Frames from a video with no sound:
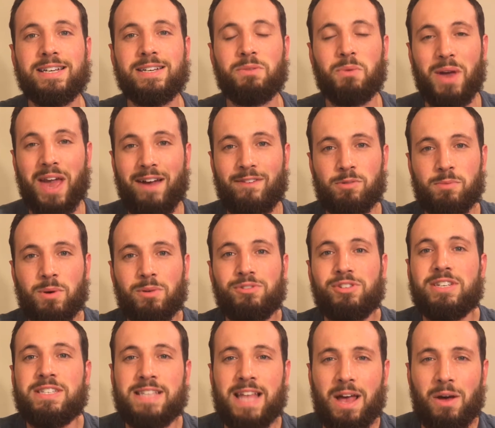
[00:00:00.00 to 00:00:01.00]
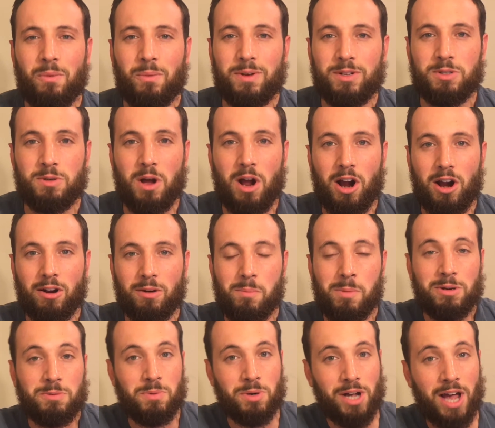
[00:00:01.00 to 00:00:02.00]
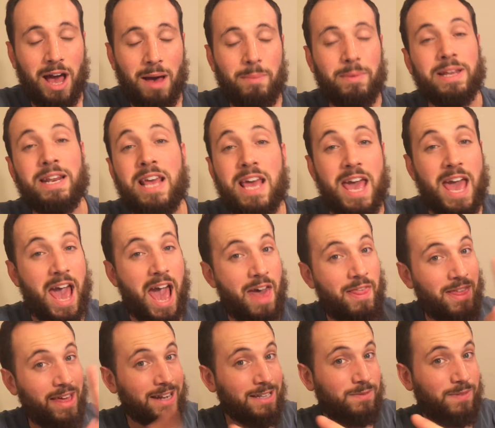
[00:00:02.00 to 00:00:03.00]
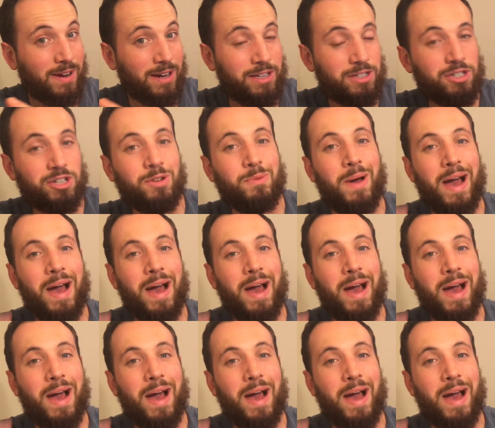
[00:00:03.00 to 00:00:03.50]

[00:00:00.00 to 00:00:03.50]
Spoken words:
We have emojis now, which are much more common, and that is very true.